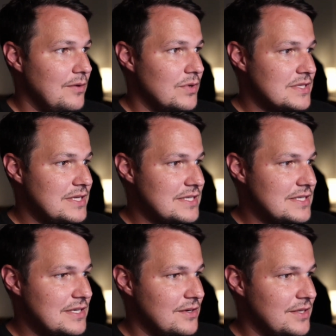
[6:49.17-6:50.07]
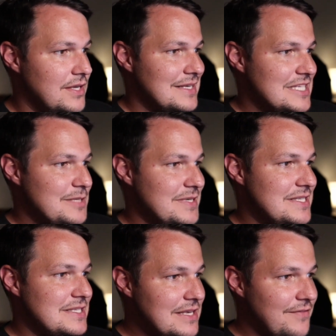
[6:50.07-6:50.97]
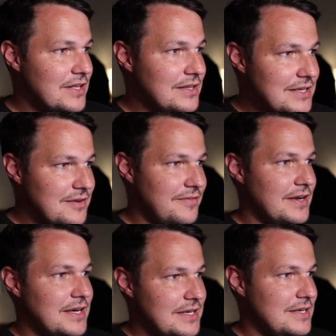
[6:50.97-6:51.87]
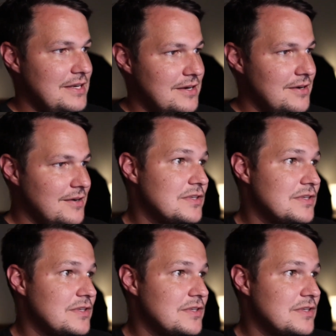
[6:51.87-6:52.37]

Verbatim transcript: It wasn't necessarily specifically defined in here.